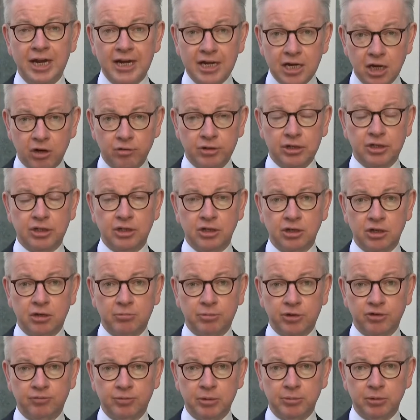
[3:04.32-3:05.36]
We're increasing the
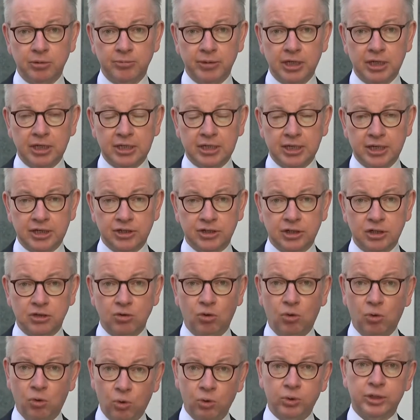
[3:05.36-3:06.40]
number of people being
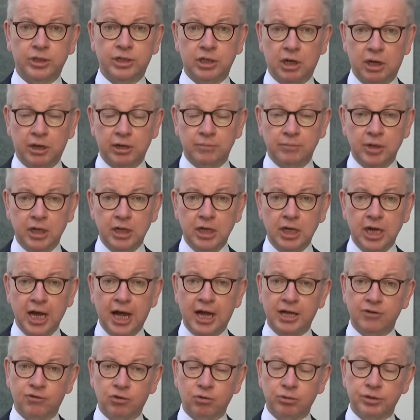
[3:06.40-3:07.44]
tested all the time.
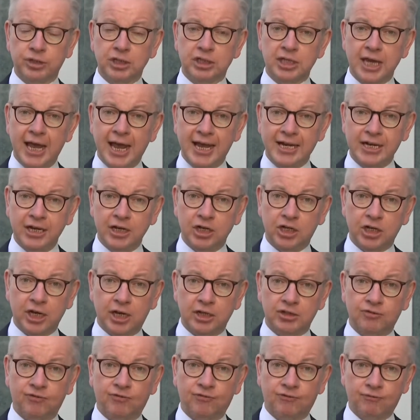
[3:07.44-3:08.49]
And, of course, it's
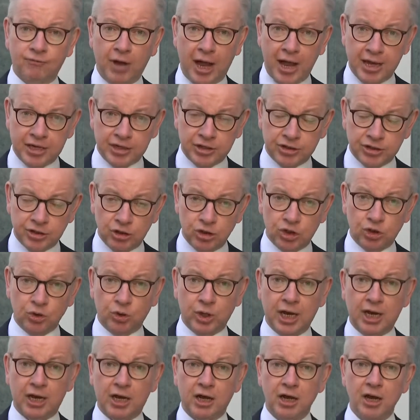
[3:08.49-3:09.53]
NHS and social
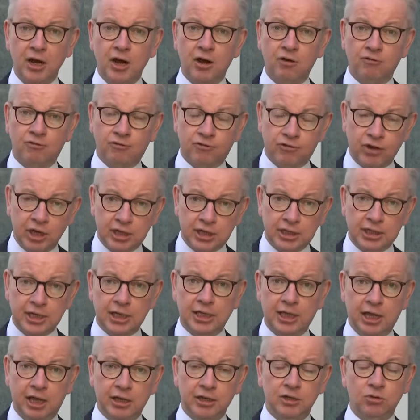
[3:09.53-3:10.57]
care
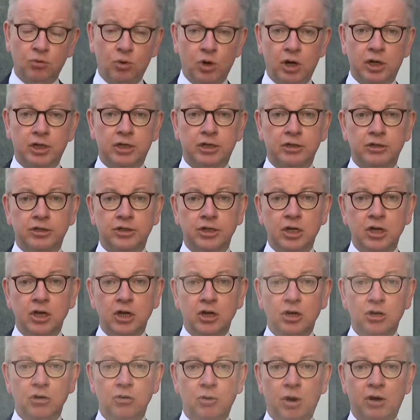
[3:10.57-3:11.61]
front-line workers
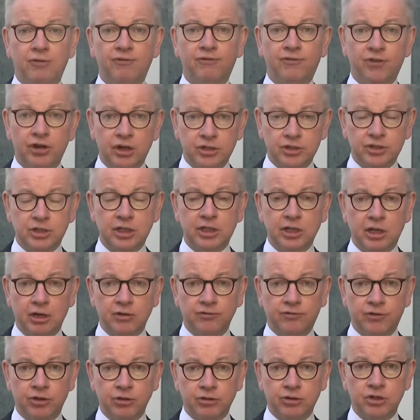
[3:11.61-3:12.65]
who are first in
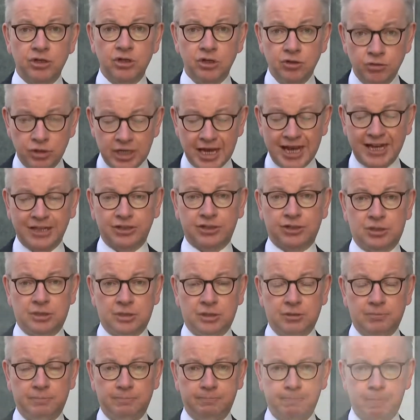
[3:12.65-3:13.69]
line for those new
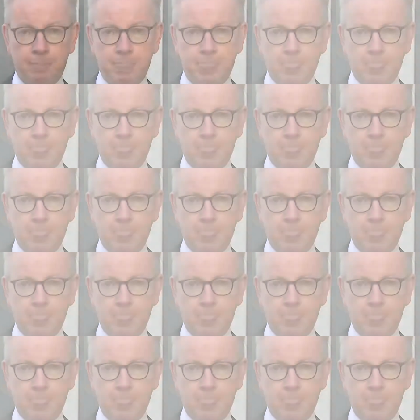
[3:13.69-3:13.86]
tests.